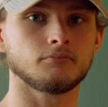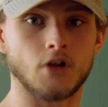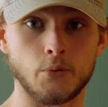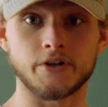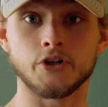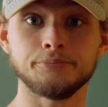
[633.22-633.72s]

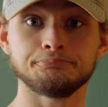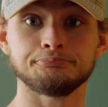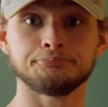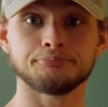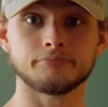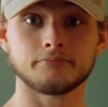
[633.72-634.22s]
Are we good?
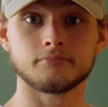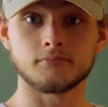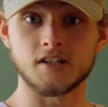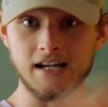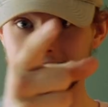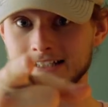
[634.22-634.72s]

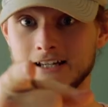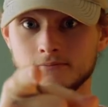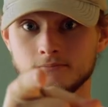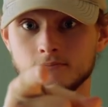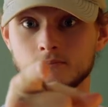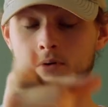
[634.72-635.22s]
You got
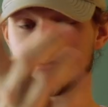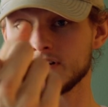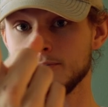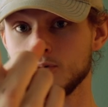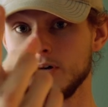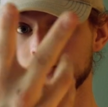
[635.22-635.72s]
that? What was
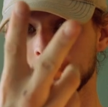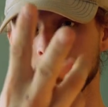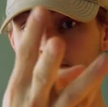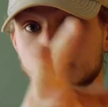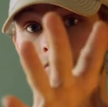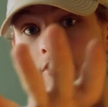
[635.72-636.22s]
number 1,
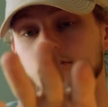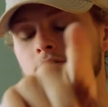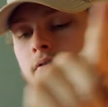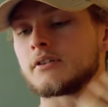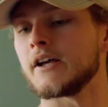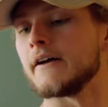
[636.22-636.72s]
2? Good?
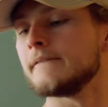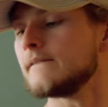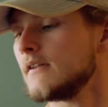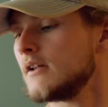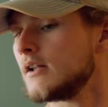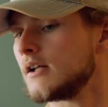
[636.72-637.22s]
Okay.
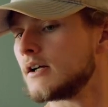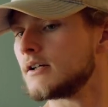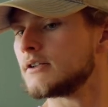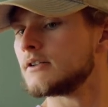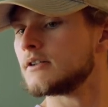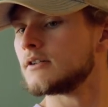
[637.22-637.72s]

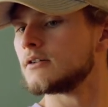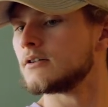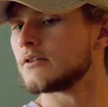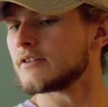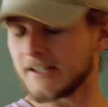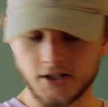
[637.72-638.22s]

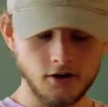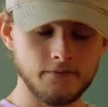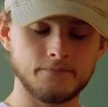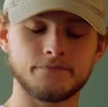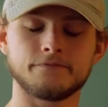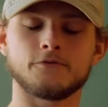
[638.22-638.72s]
Thank
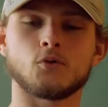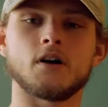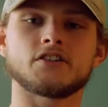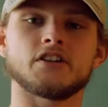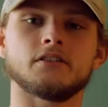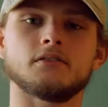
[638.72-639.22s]
y'all for
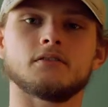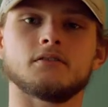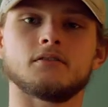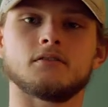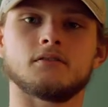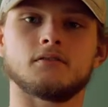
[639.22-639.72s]
watching.
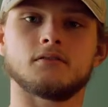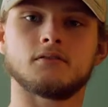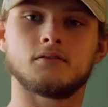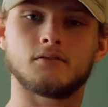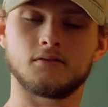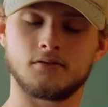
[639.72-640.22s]

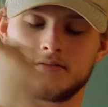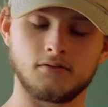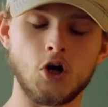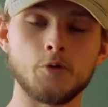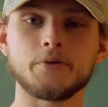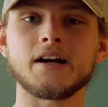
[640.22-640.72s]

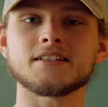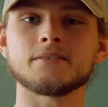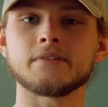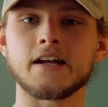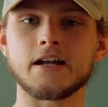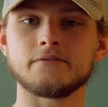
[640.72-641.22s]
Hope you got
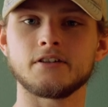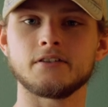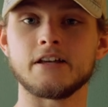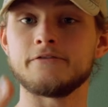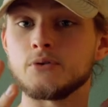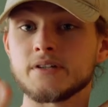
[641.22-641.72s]
something out of
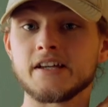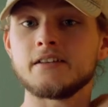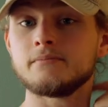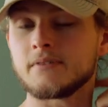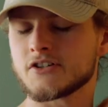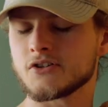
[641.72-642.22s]
it. If you
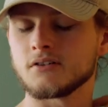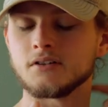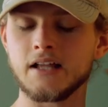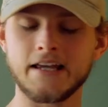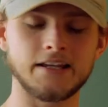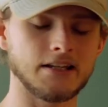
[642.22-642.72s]
did, make sure to
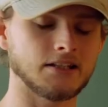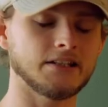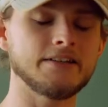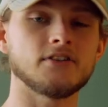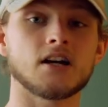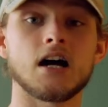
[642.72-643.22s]
like it,
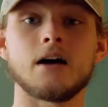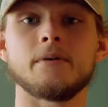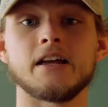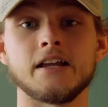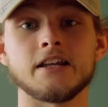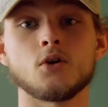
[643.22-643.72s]
leave a
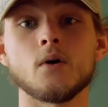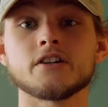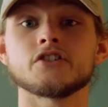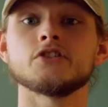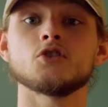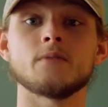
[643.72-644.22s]
comment, any
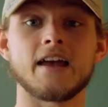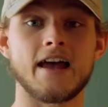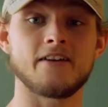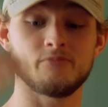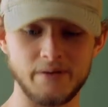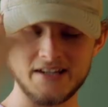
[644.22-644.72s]
questions you may
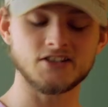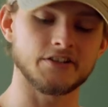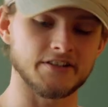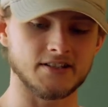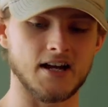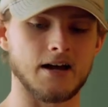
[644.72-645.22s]
have based
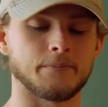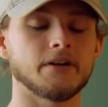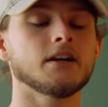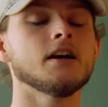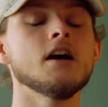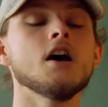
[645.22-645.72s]
on the
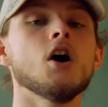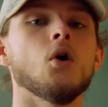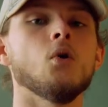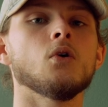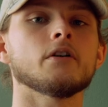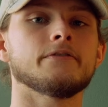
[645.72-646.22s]
topic,
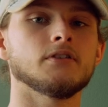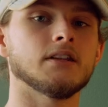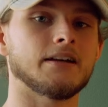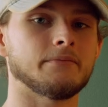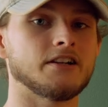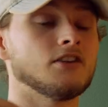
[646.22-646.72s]
or if you'd
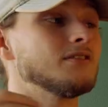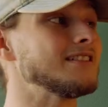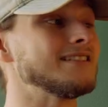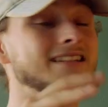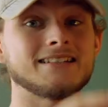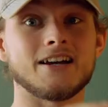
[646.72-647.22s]
like me to go
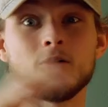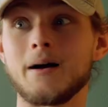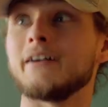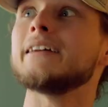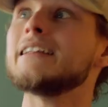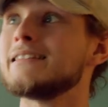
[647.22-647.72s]
into detail
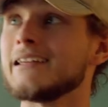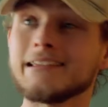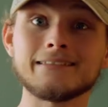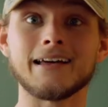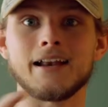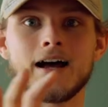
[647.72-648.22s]
about
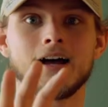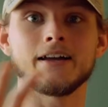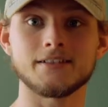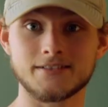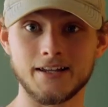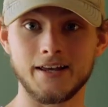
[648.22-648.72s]
anything that
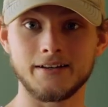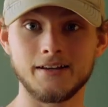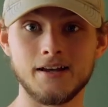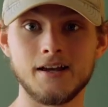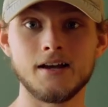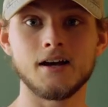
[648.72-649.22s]
I
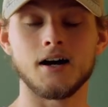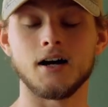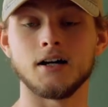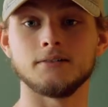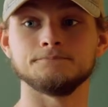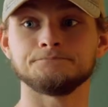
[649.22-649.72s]
said,
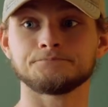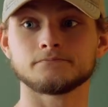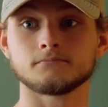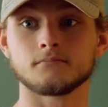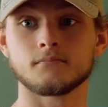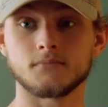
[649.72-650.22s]
let
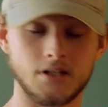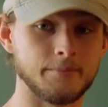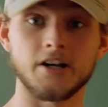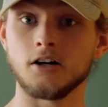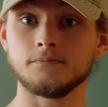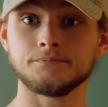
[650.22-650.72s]

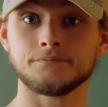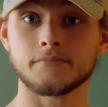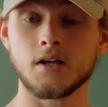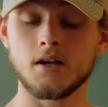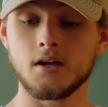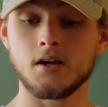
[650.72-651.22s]
me know.
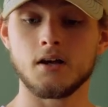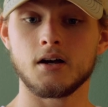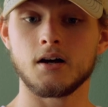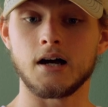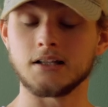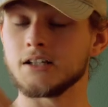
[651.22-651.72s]

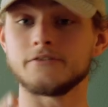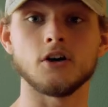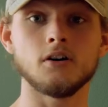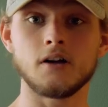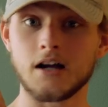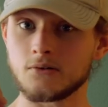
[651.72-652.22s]
I love
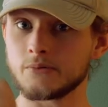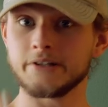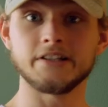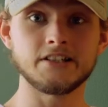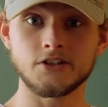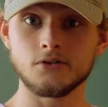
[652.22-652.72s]
y'all, I
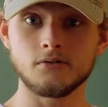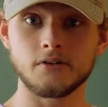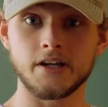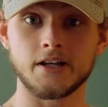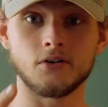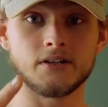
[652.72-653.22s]
really do.
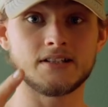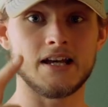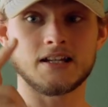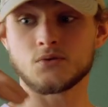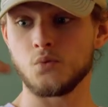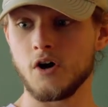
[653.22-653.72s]
It only
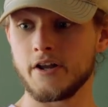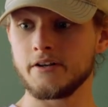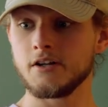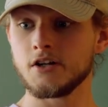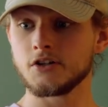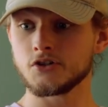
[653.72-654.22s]
takes
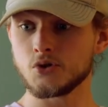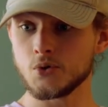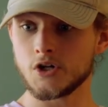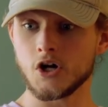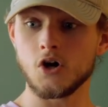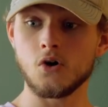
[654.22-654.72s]
one to
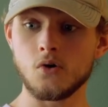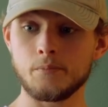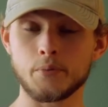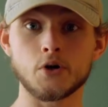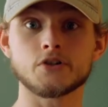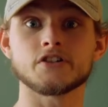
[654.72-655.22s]
go
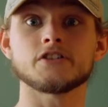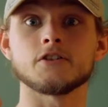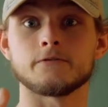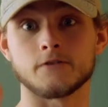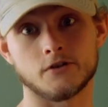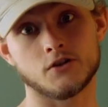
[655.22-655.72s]
purchase
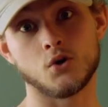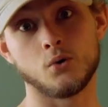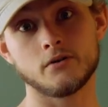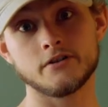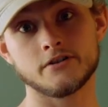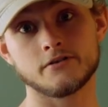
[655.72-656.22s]
your first
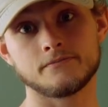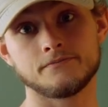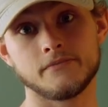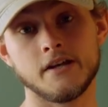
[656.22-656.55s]
course.